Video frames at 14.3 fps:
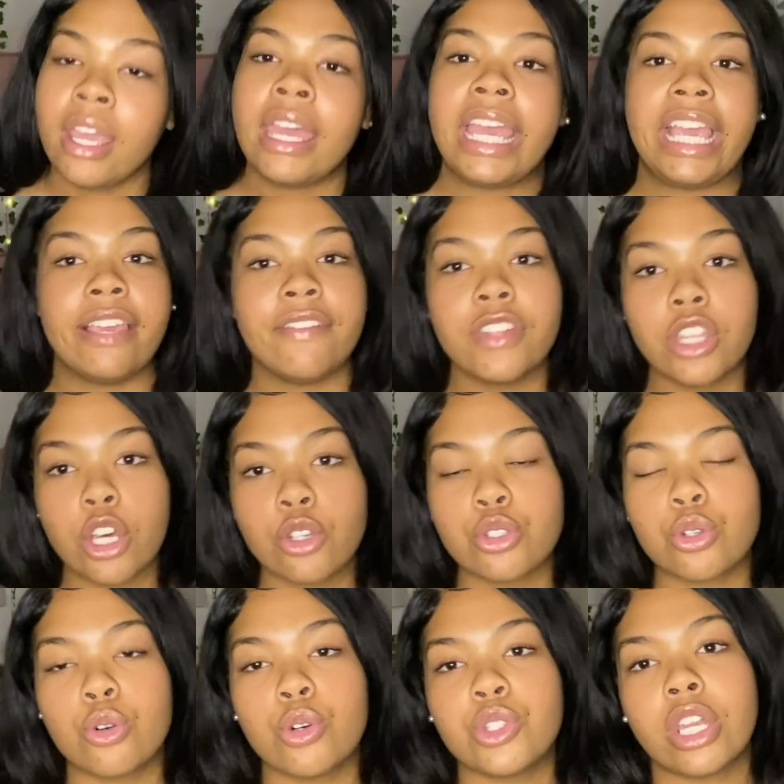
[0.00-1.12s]
Even those
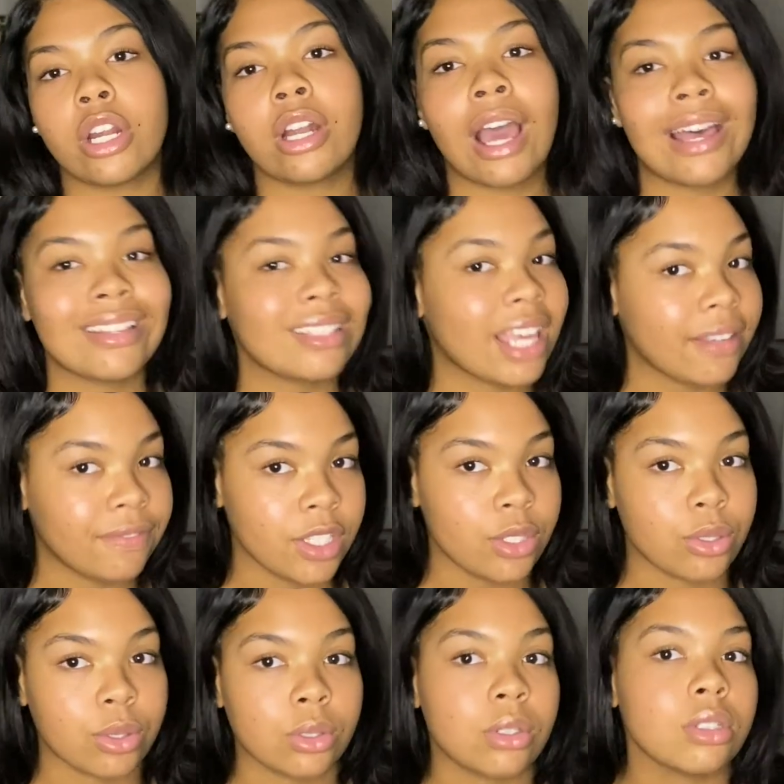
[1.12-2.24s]
schools that are not safety
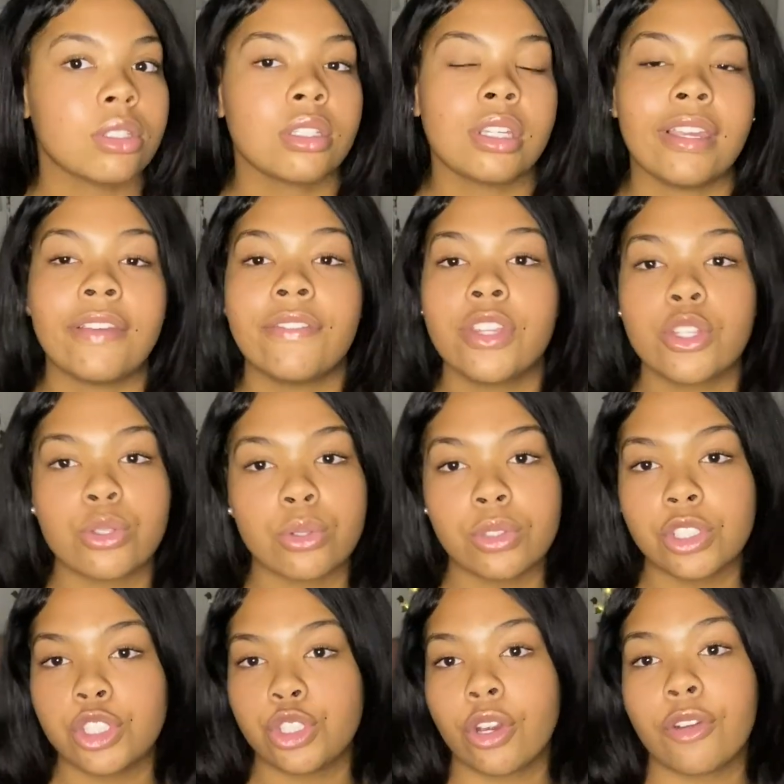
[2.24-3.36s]
schools, even the schools
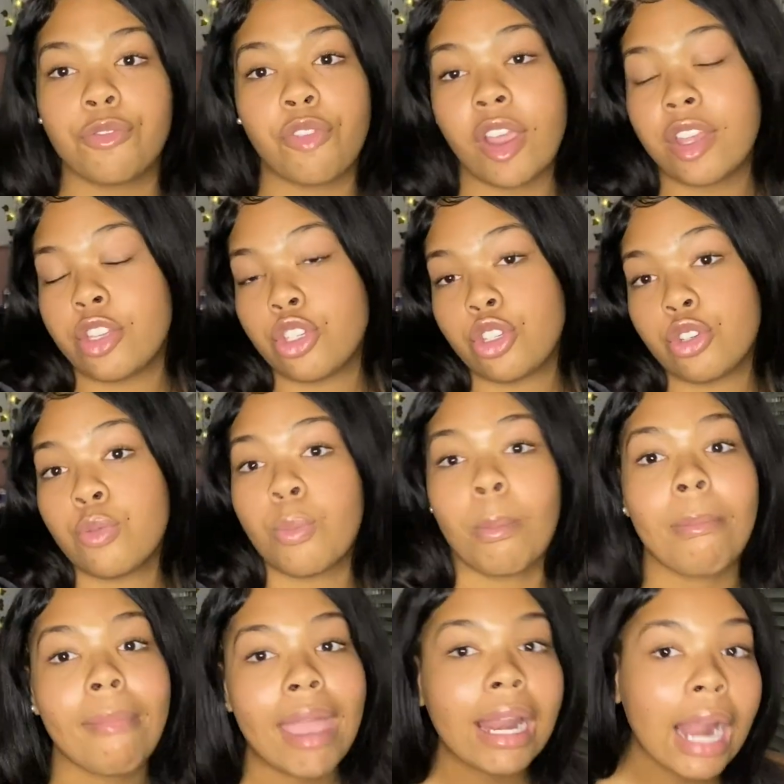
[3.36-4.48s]
that you're afraid that you
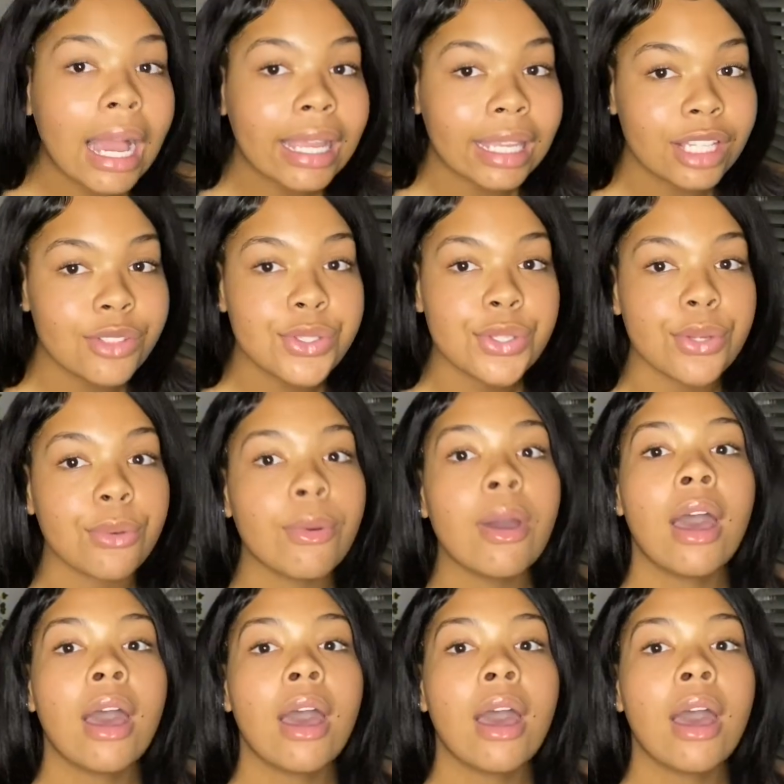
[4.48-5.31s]
may not get into,